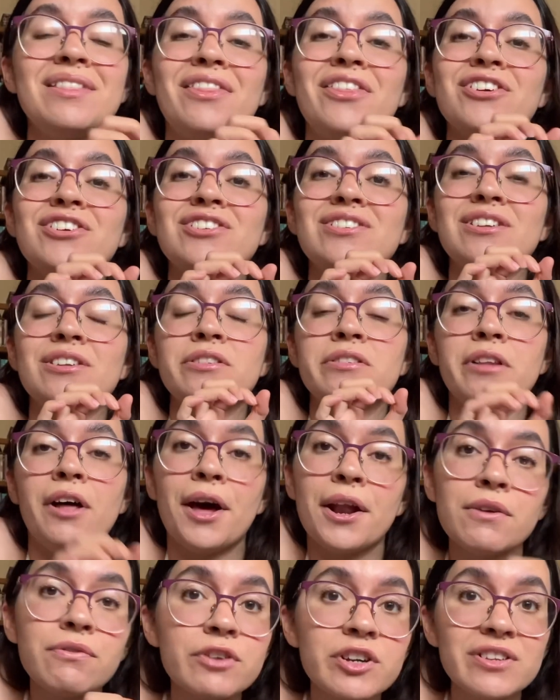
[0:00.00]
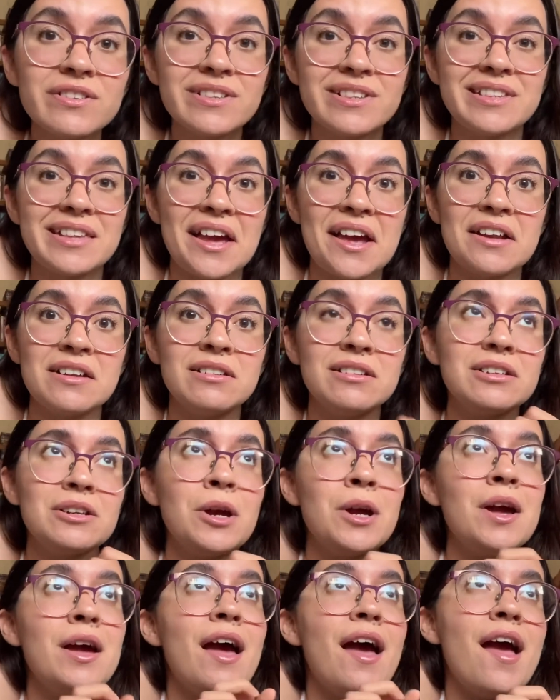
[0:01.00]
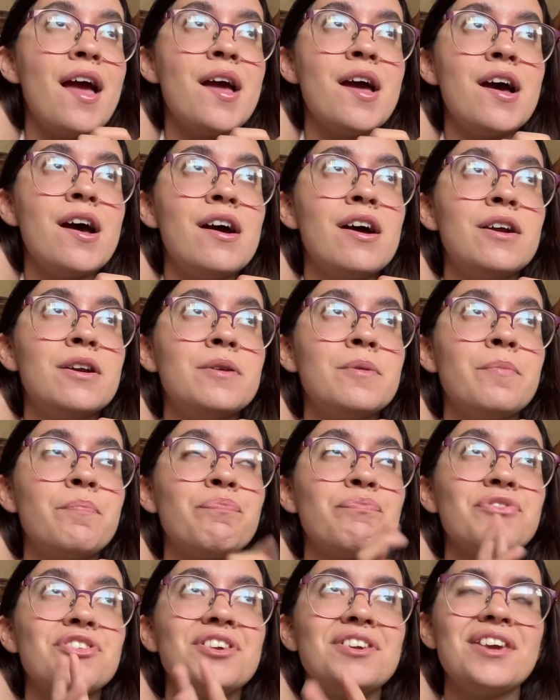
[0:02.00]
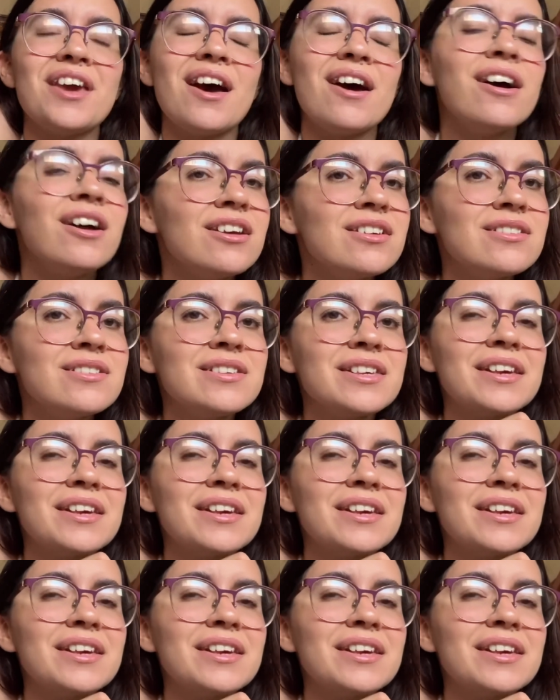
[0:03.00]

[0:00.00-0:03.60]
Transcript: There's a lot of consent, and yes,